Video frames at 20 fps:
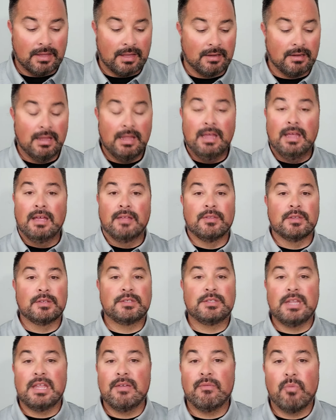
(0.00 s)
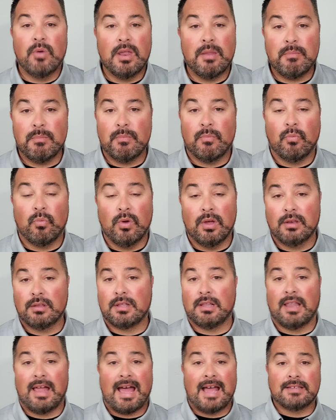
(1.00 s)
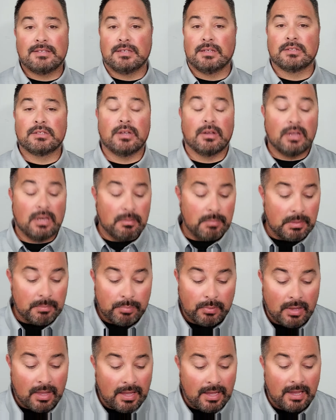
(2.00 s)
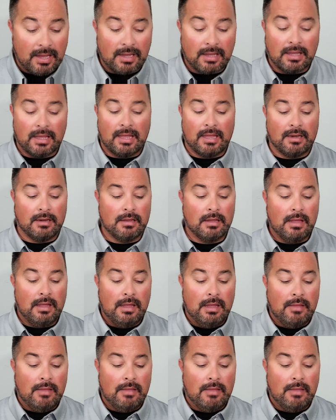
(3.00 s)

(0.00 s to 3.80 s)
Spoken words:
that the Steve Winwood classics are going to be playing and